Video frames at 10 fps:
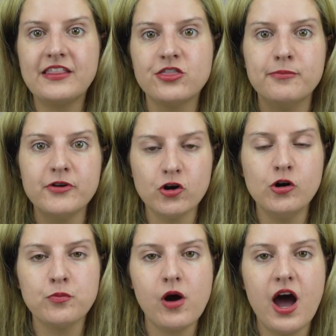The
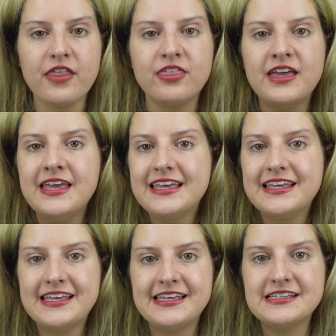Miracle Broth
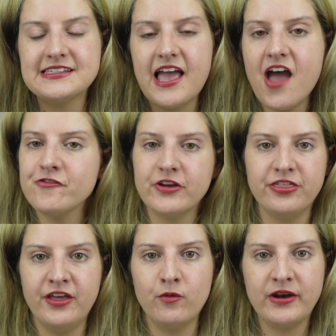is
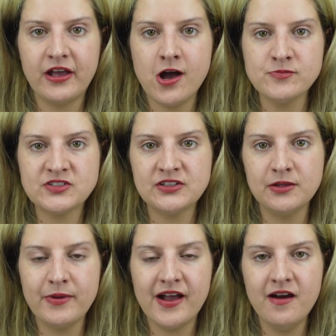everything when it comes to
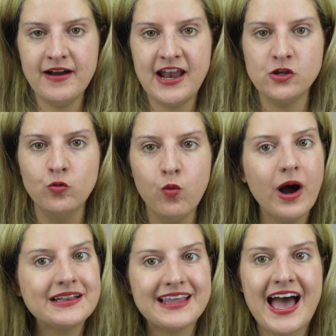La Mer, and you
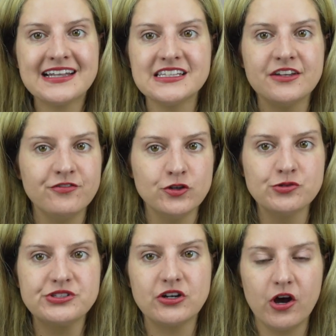want that
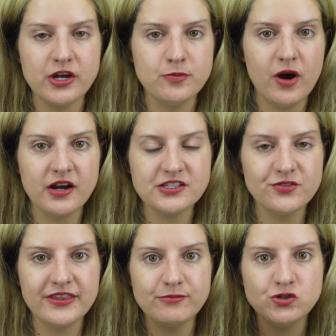infused in all your products
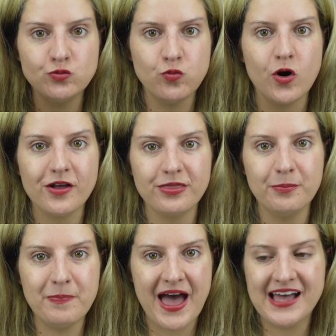for them to work the
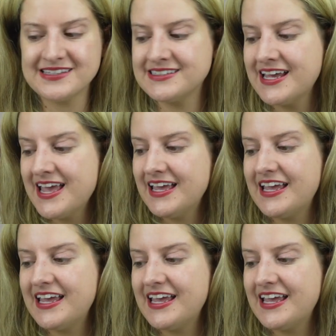best.